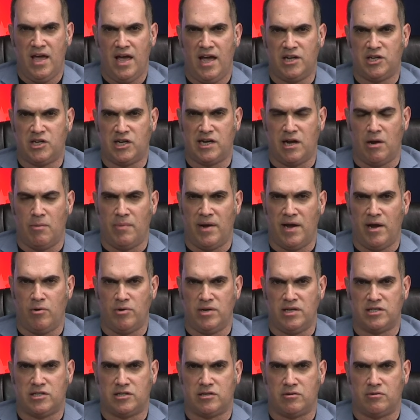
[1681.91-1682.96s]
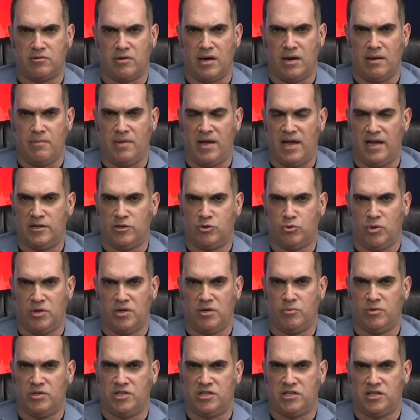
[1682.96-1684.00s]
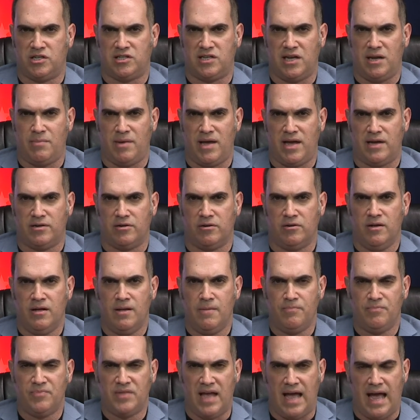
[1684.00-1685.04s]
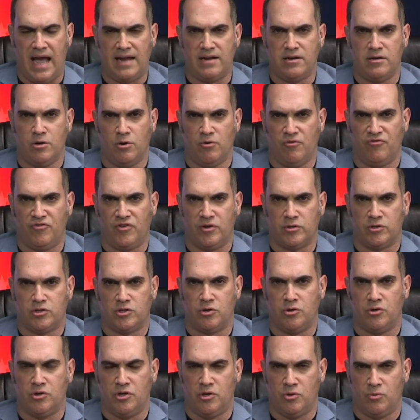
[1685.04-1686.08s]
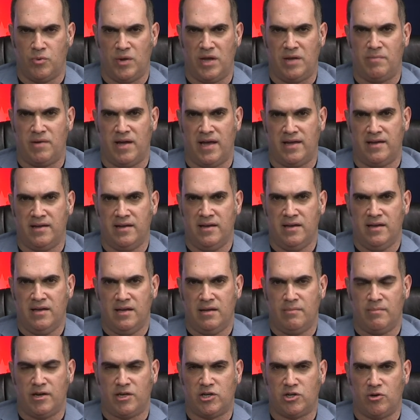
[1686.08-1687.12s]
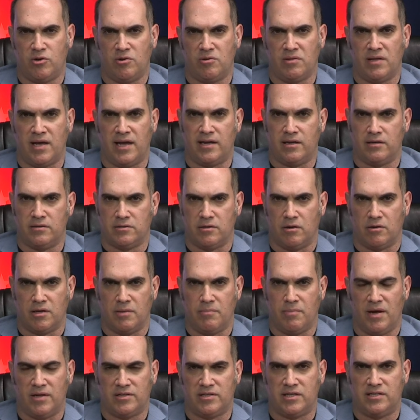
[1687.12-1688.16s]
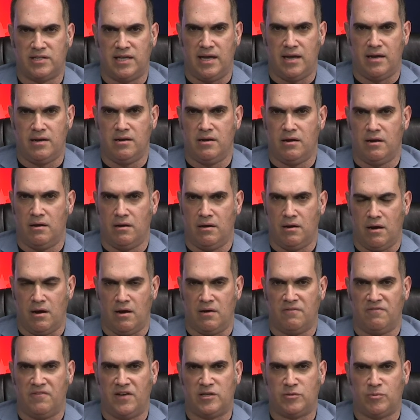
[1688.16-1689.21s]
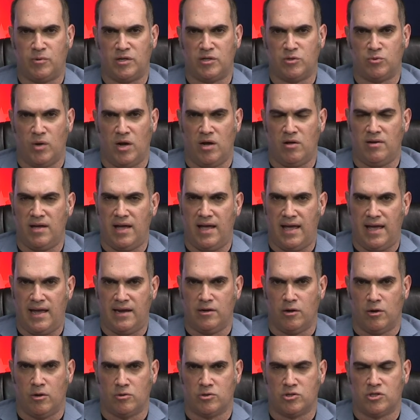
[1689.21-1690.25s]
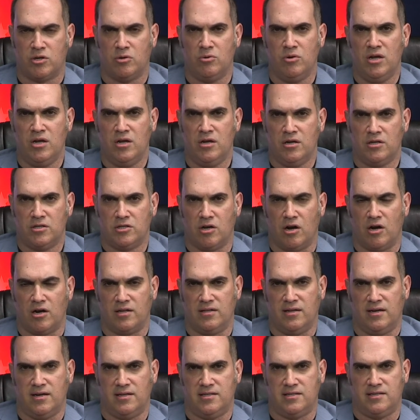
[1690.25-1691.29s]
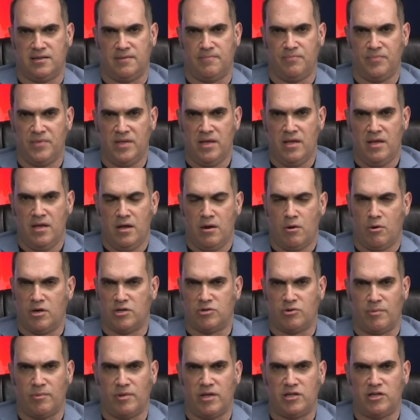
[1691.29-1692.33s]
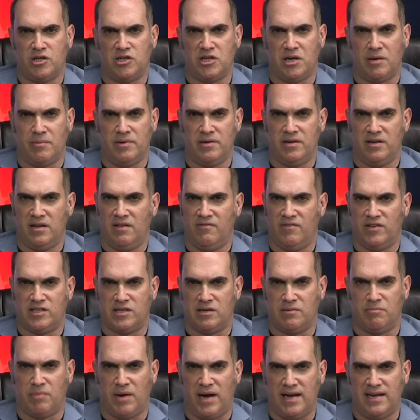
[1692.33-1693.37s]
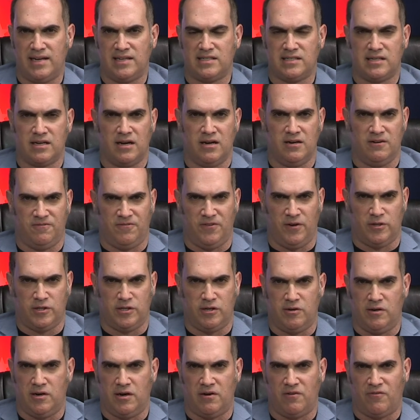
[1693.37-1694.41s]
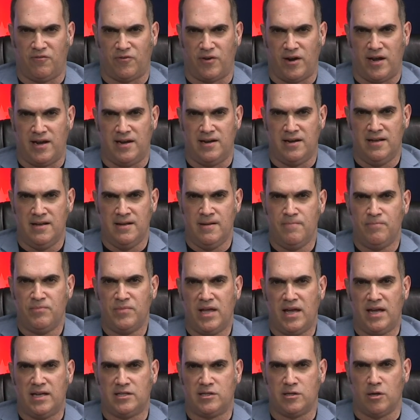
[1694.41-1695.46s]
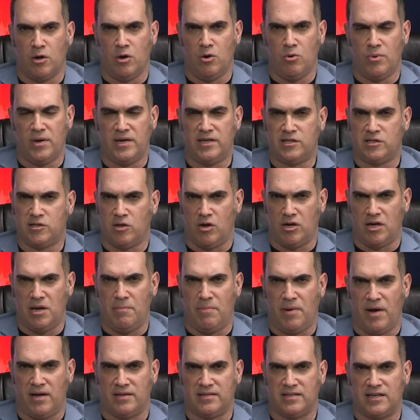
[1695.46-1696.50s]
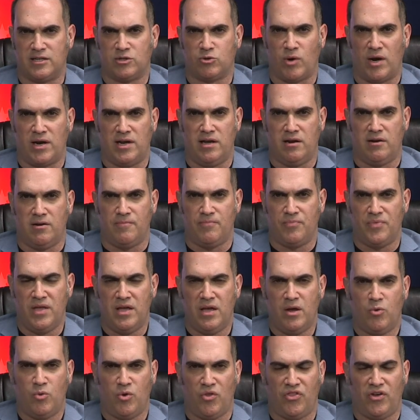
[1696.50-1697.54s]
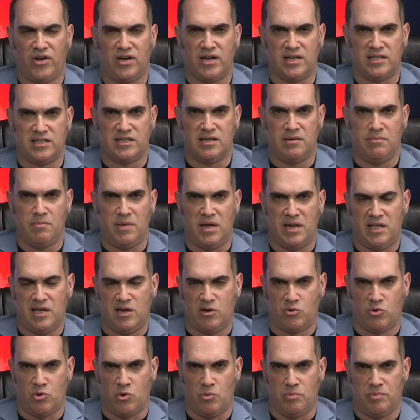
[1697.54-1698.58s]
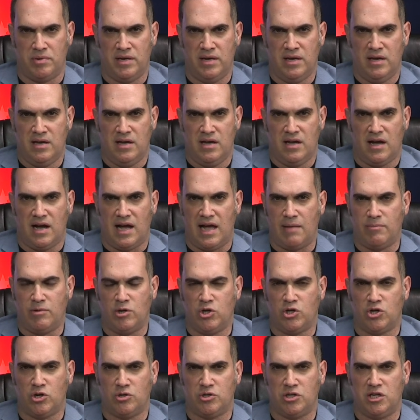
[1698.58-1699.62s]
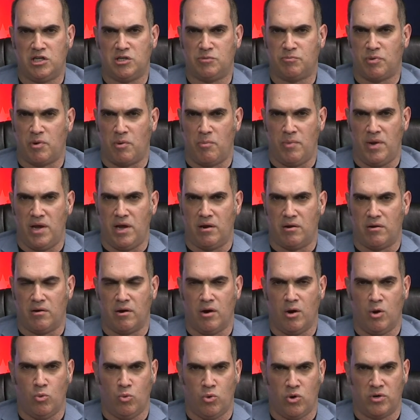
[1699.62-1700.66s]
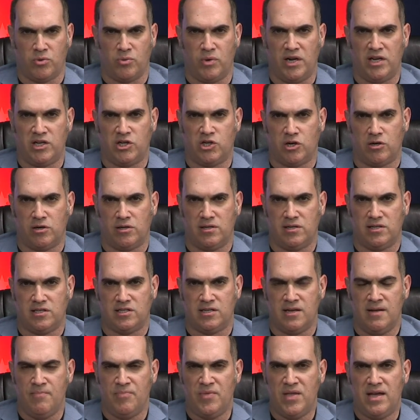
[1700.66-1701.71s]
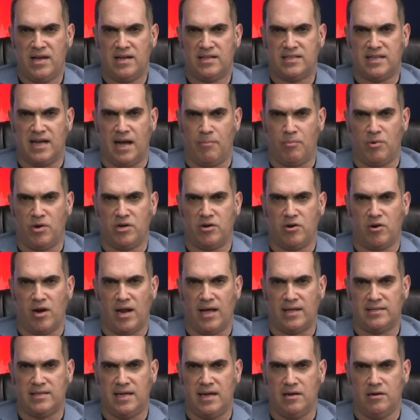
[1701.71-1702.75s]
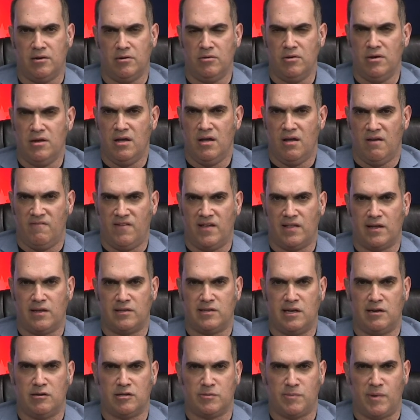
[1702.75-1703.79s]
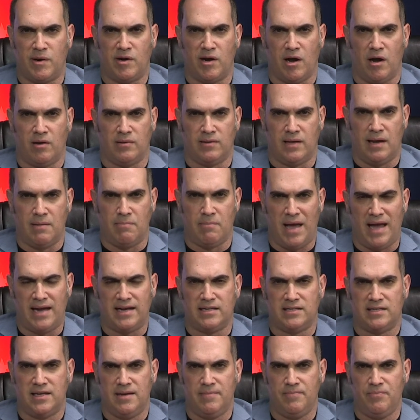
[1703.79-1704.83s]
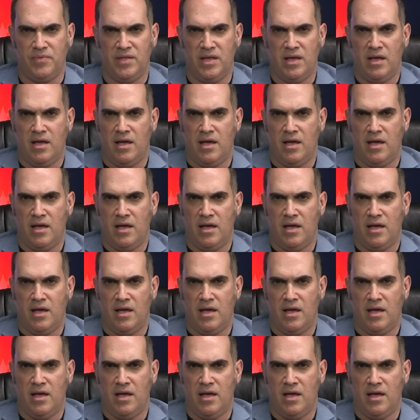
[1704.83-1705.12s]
And check out my own Instagram and Twitter, which is the same handle, at NoFilterUribe. And make sure you like Talking Politics again on Facebook as well, and also Talk on the Hudson. Always remember, ladies and gentlemen, if it's unbiased, unfiltered, and unafraid, it's always Talking Politics right here with the Hudson Media Group. I am New Jersey's premier award-winning journalist, Top 100 Latino, via Latino Spirit Online Magazine,